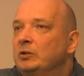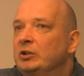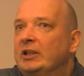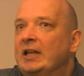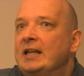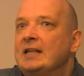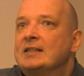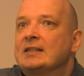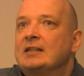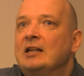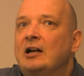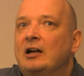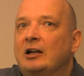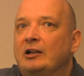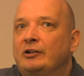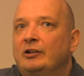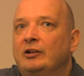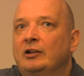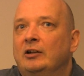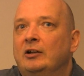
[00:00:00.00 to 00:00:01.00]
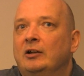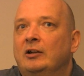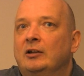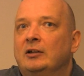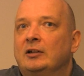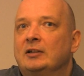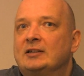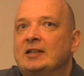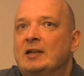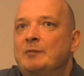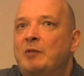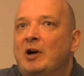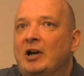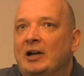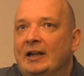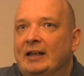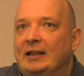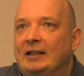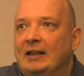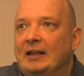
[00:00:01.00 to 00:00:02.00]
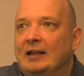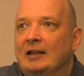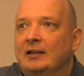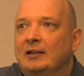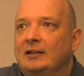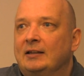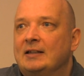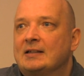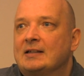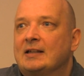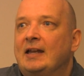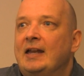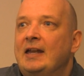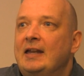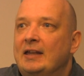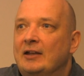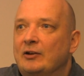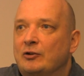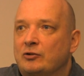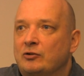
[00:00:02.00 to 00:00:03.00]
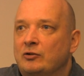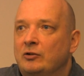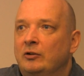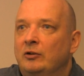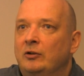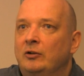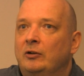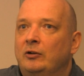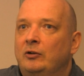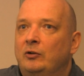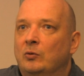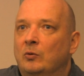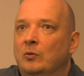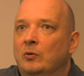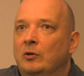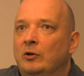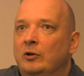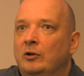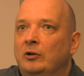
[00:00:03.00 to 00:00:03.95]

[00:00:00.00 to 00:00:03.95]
They start separating this chaos to